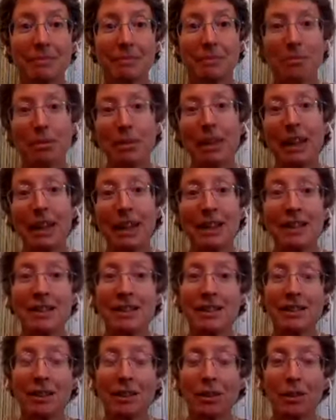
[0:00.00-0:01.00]

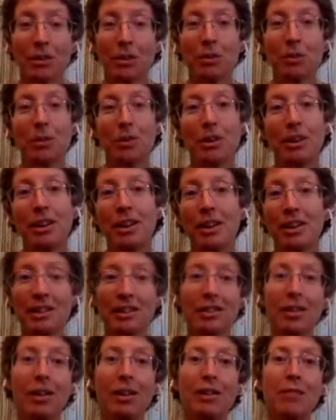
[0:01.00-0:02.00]
place, authority,
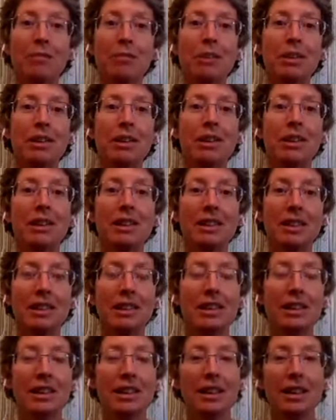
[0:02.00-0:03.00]
autonomy,
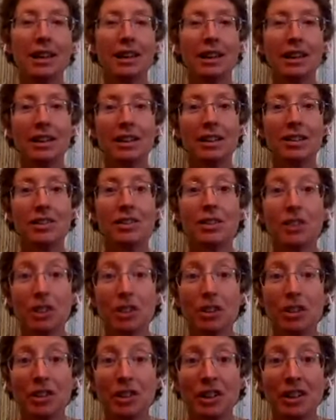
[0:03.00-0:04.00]
uh,
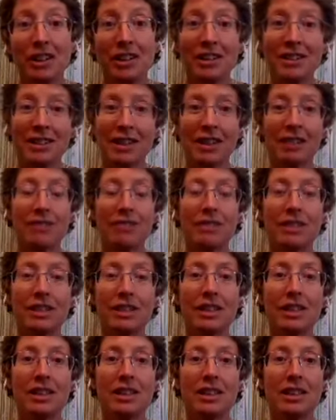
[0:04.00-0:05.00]
security,
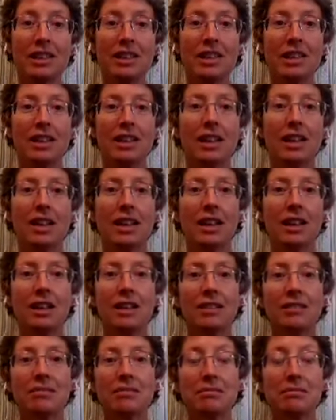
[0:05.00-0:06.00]
safety,
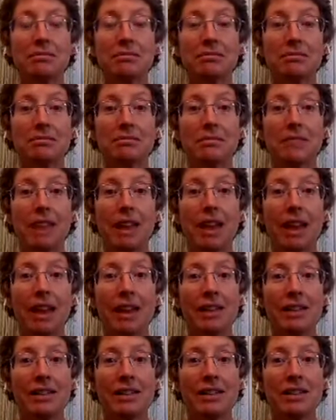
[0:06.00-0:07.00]
um,
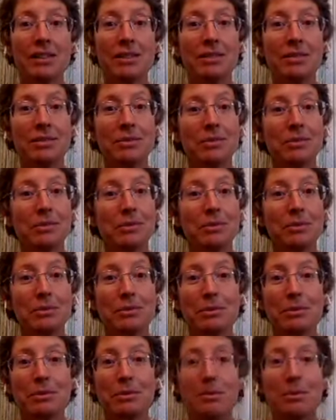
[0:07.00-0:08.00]
and
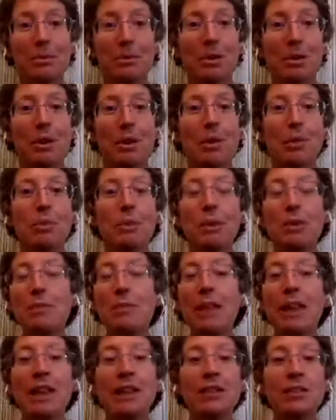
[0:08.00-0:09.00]
we
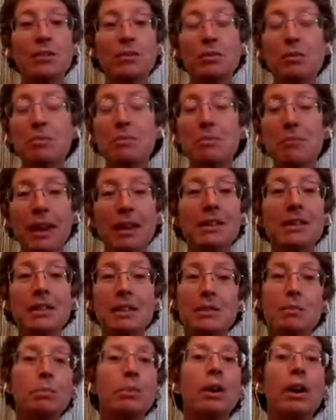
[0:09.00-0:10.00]
made
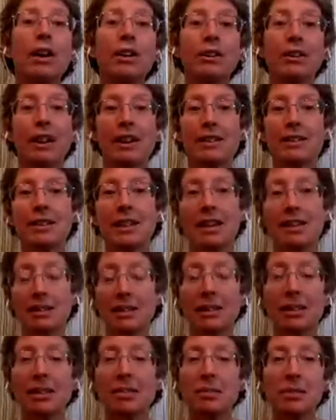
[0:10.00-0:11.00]
tremendous progress as a
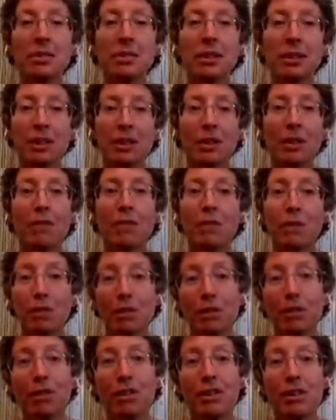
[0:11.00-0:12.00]
community over the
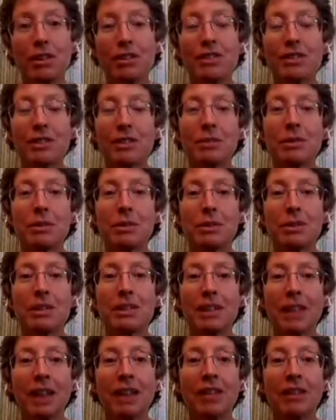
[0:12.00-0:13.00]
30 years that we were
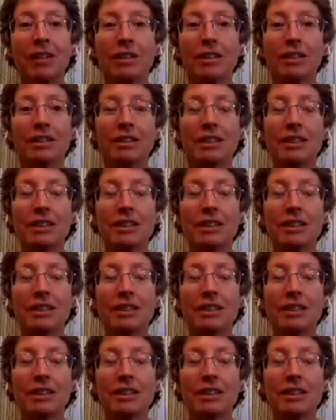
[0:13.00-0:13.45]
together.